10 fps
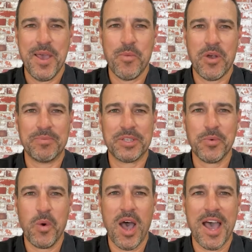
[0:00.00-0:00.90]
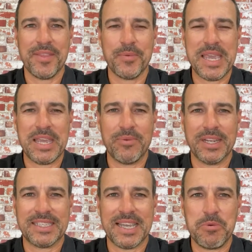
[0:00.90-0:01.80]
and welcome to The Wire, the week in
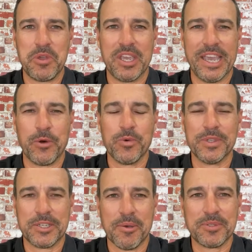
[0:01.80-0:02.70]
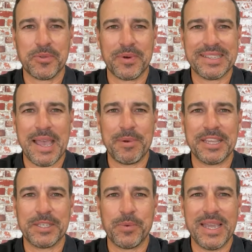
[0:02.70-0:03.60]
real estate where you can get all the top stories happening
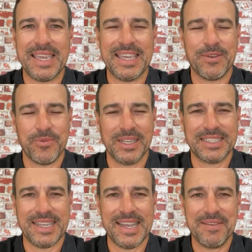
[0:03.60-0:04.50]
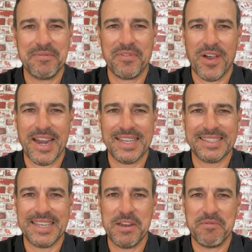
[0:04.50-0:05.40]
this week in real estate,
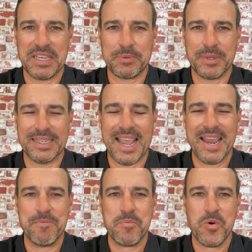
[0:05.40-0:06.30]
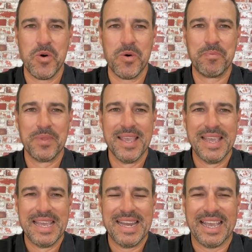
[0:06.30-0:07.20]
finance, investment, and more.
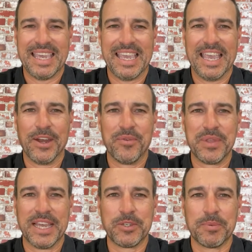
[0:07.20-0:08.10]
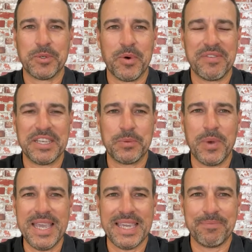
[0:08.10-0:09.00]
Now, kicking it off with our top story for this
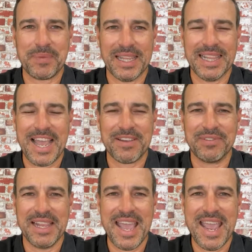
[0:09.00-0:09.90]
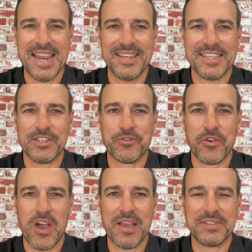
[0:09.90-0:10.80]
week lack of land
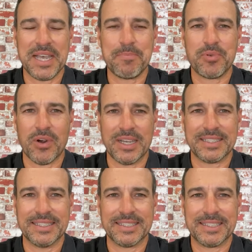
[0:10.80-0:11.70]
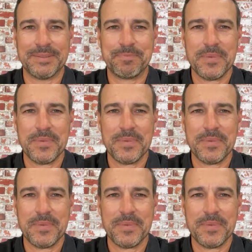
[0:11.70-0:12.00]
drives up prices.